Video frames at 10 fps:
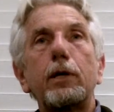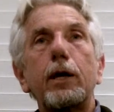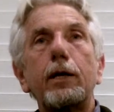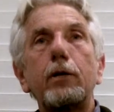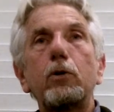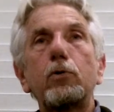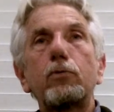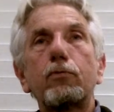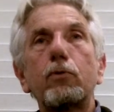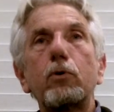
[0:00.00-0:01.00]
And in those
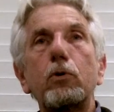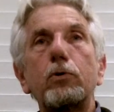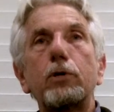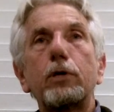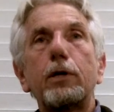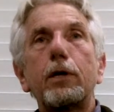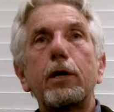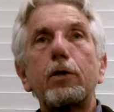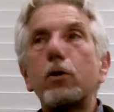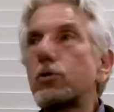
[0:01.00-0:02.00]
fruits
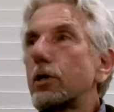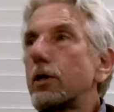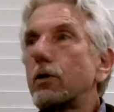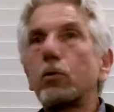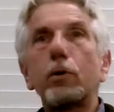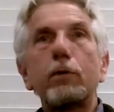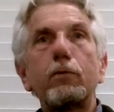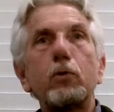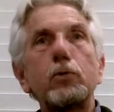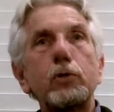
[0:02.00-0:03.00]
there's another one of
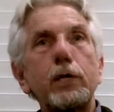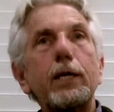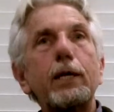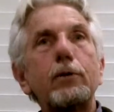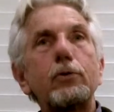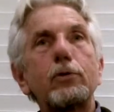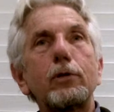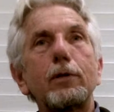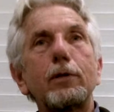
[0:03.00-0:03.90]
those seeds.